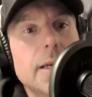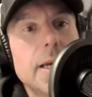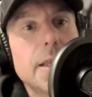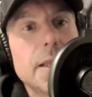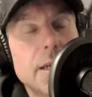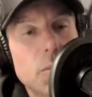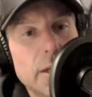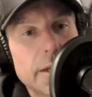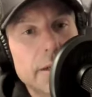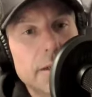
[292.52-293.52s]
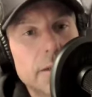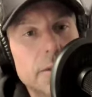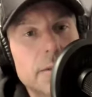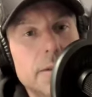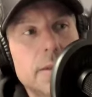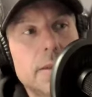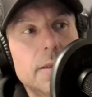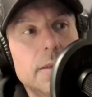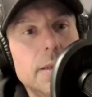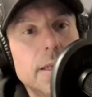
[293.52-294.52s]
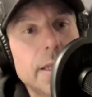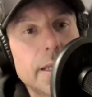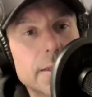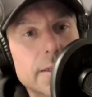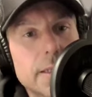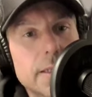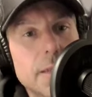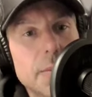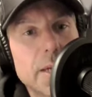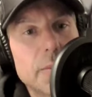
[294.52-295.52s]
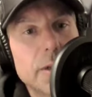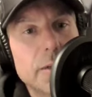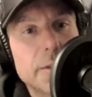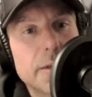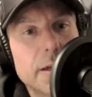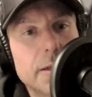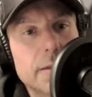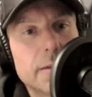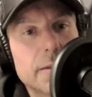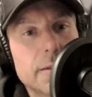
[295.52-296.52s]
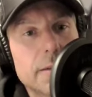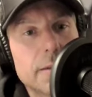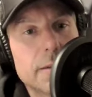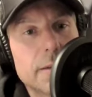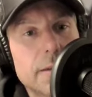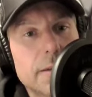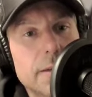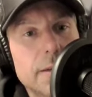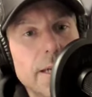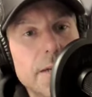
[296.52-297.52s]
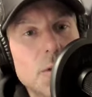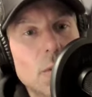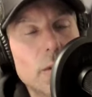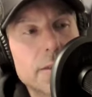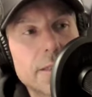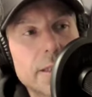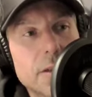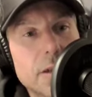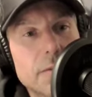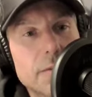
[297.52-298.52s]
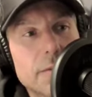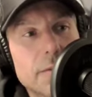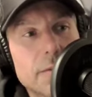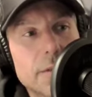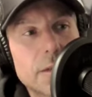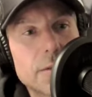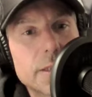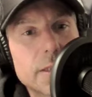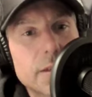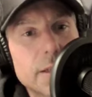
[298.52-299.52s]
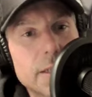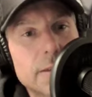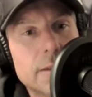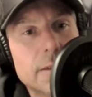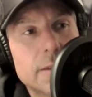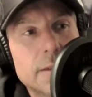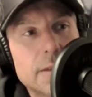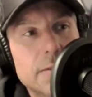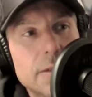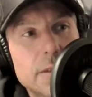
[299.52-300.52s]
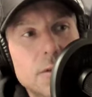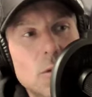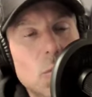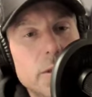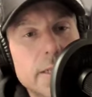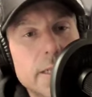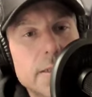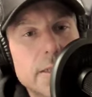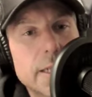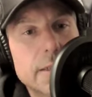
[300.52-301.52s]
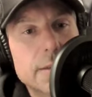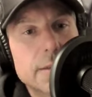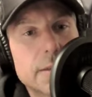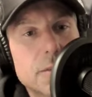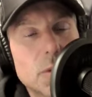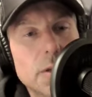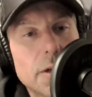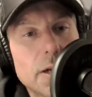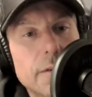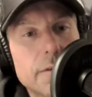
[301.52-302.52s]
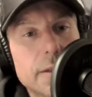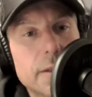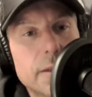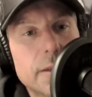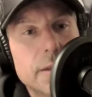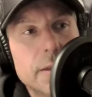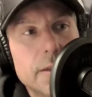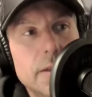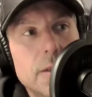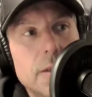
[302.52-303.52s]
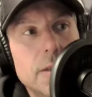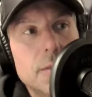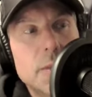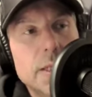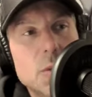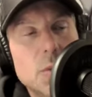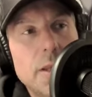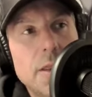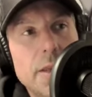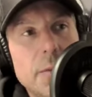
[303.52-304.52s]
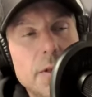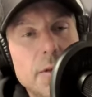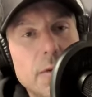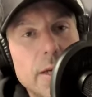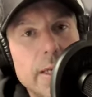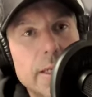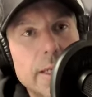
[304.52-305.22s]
and then apply your glue and then stick that bad baby on. And don't stick it on, stick it on for no more than 10 seconds. Pull it off. Because one thing when you're running